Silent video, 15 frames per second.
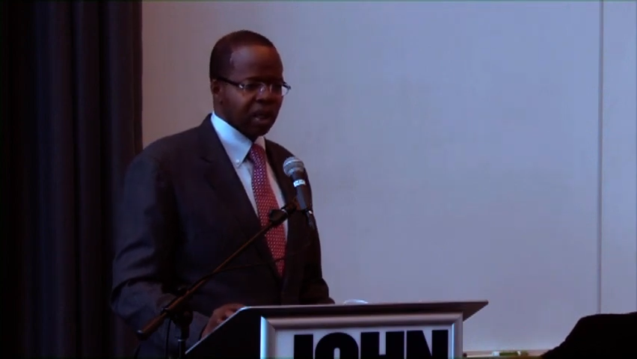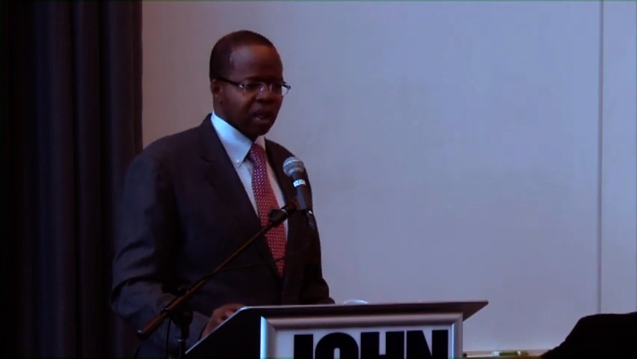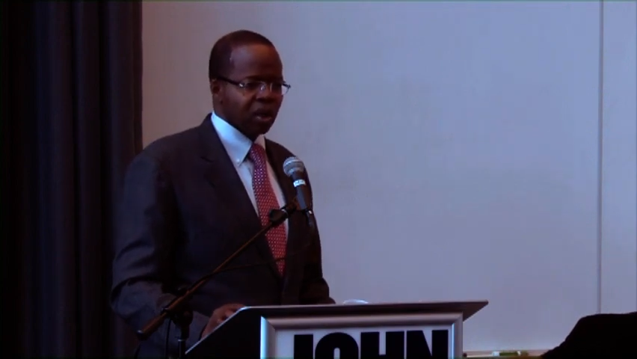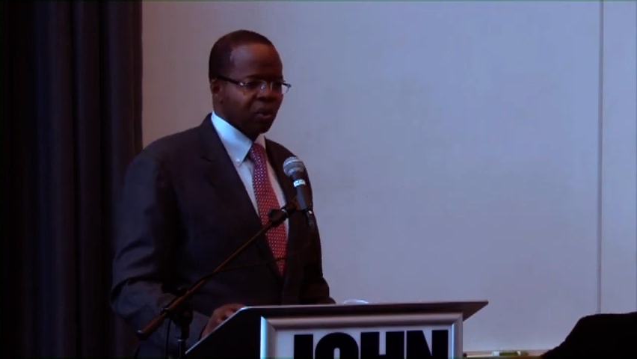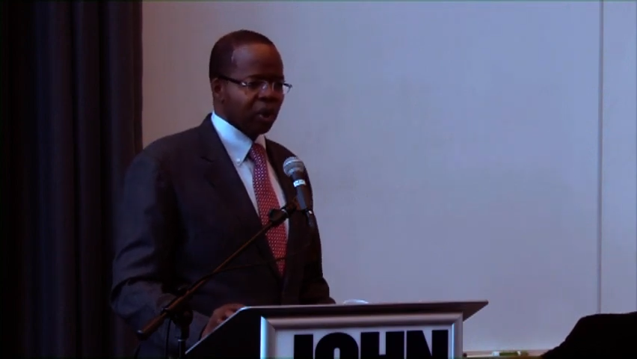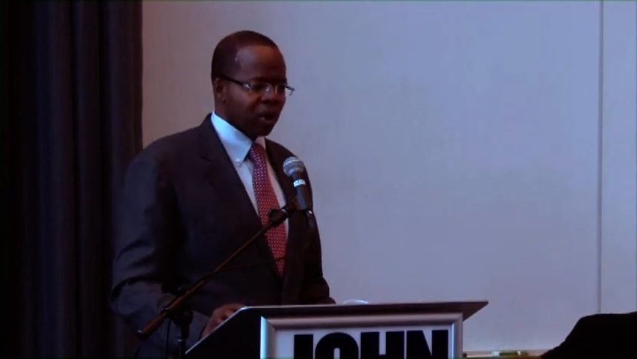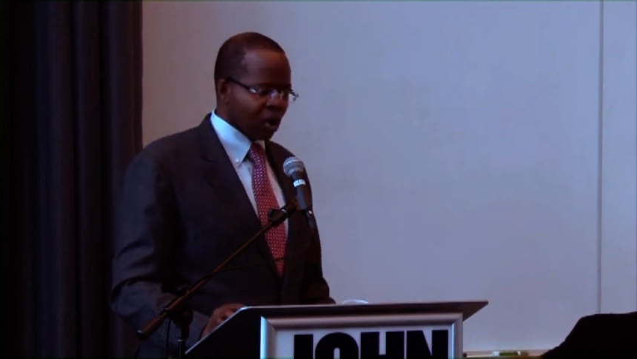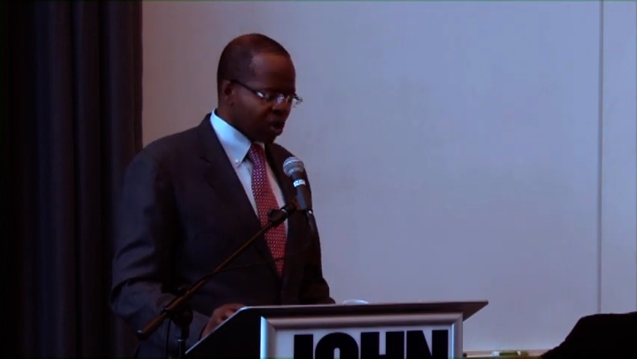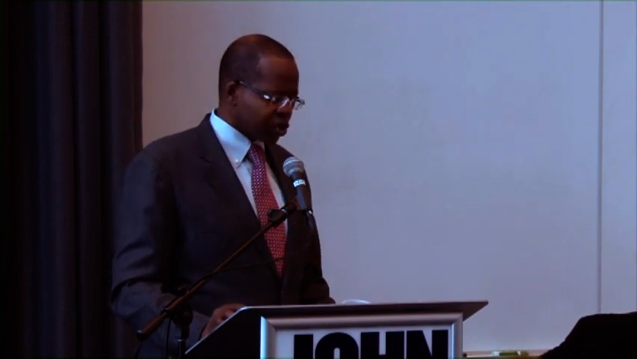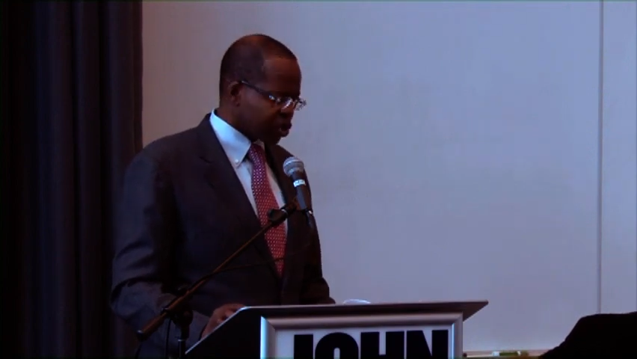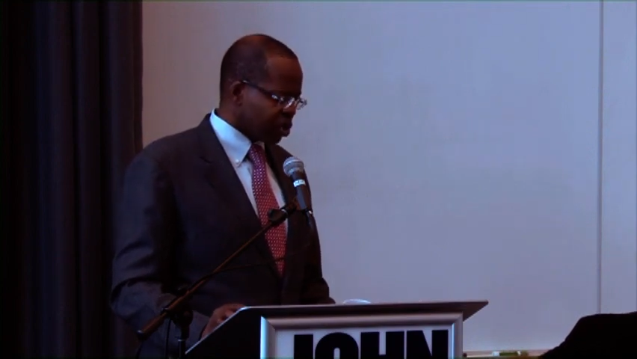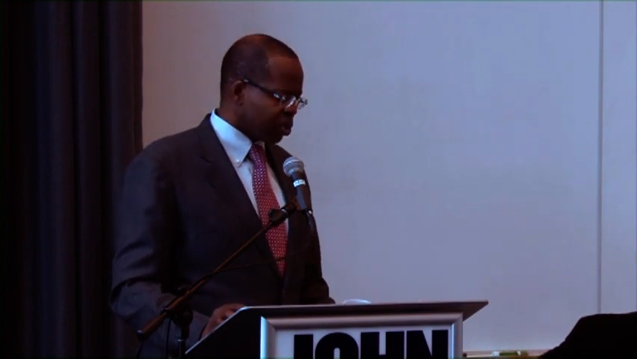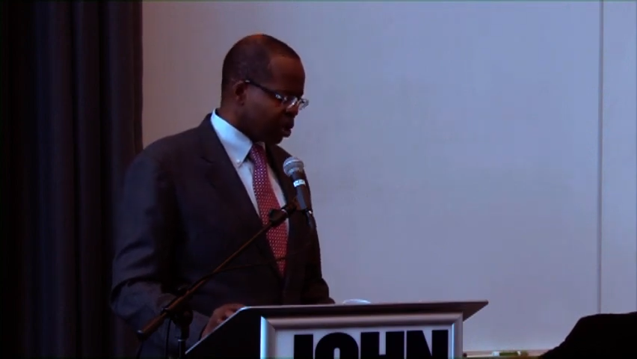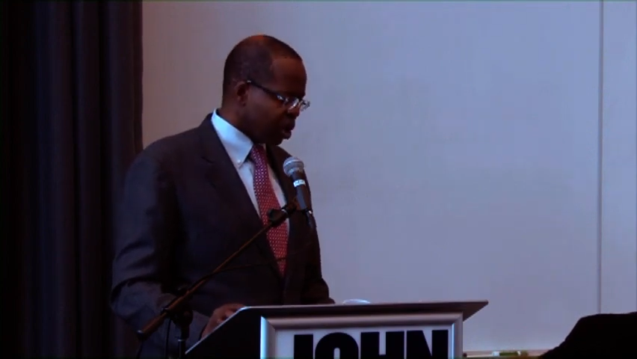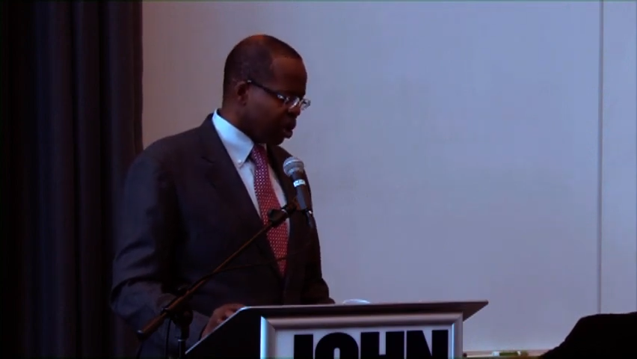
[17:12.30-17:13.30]
We
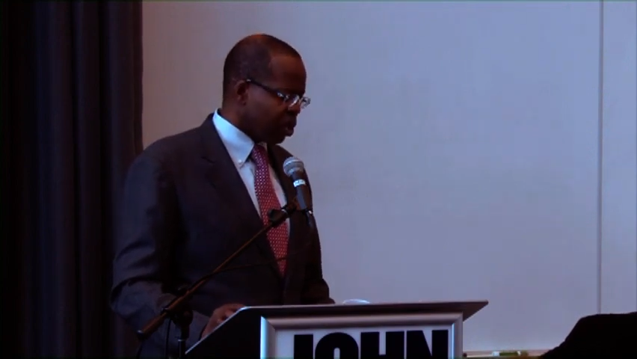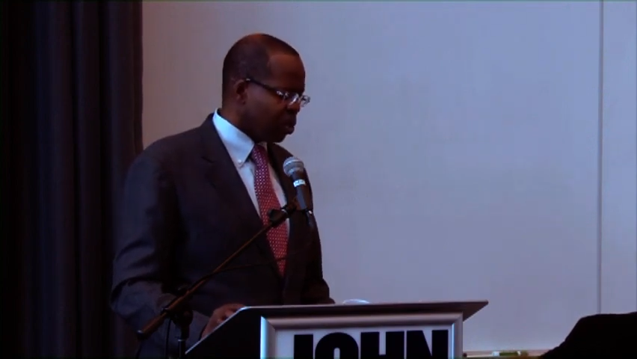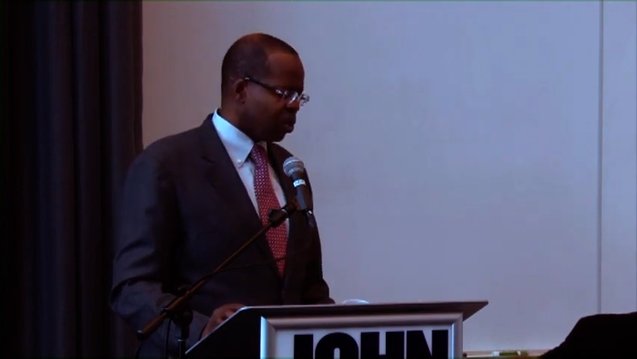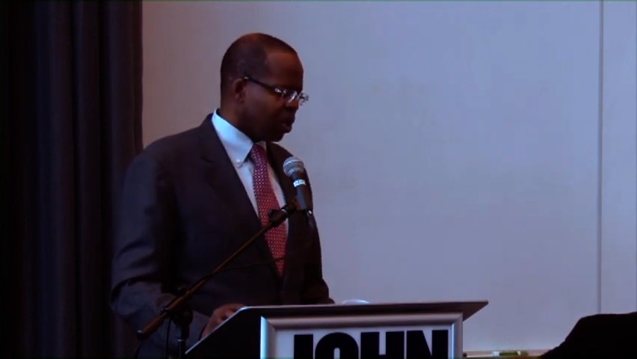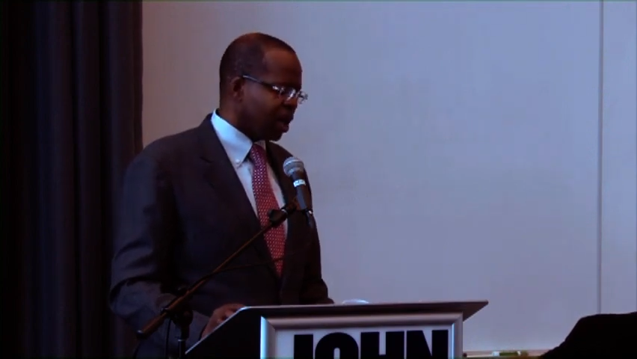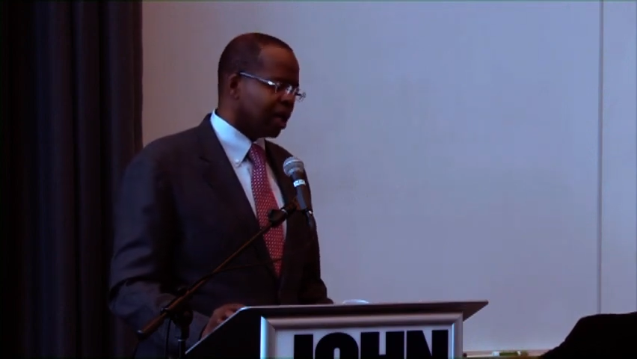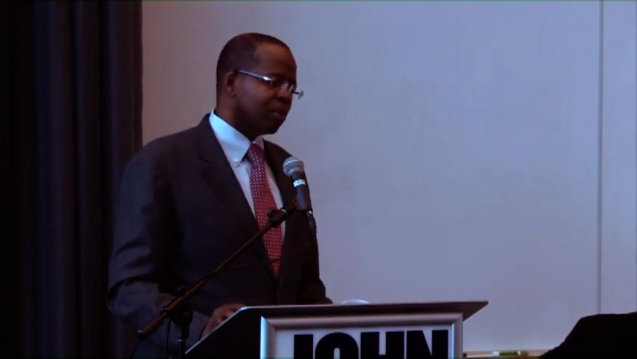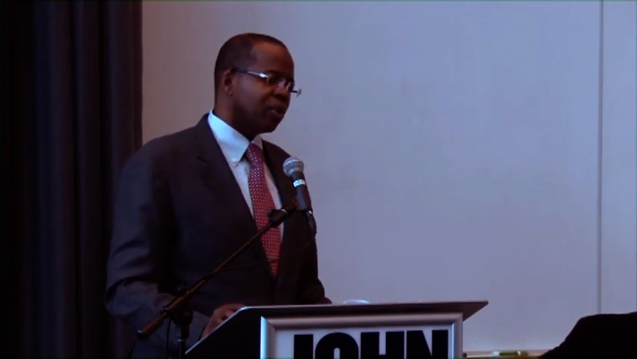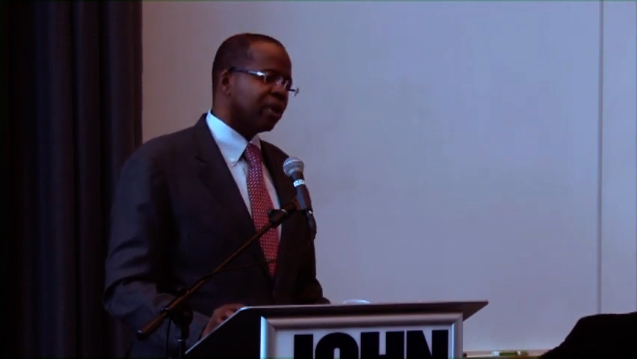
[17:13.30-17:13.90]
also go and